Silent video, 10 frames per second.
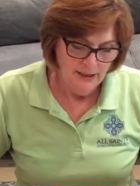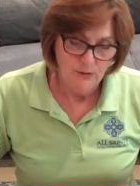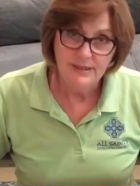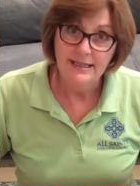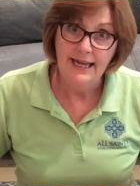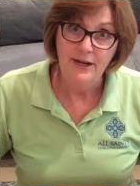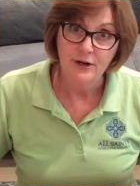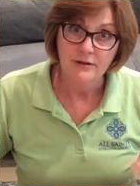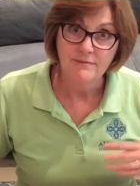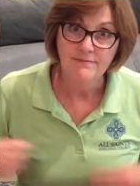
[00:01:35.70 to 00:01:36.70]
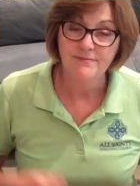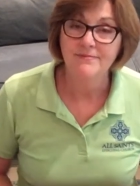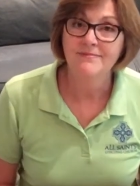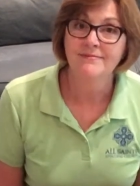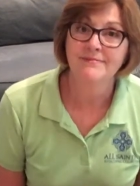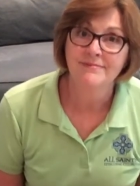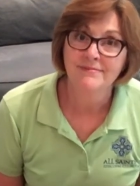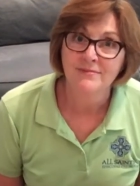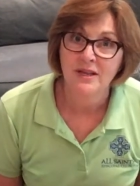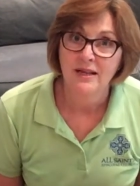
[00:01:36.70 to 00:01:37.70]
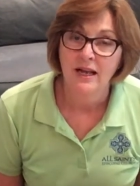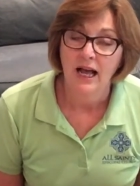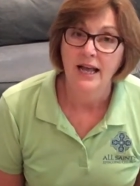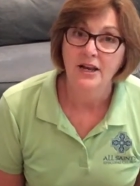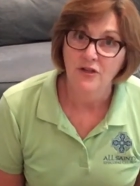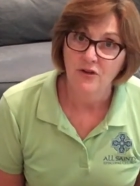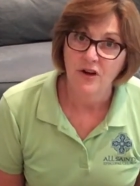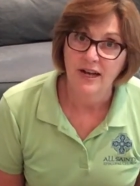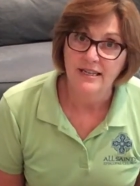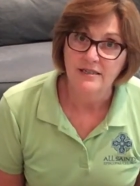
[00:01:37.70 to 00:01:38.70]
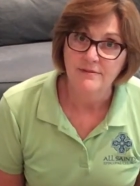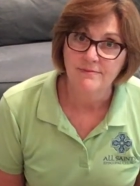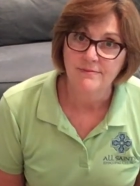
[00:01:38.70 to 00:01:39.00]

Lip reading: It was later, another night,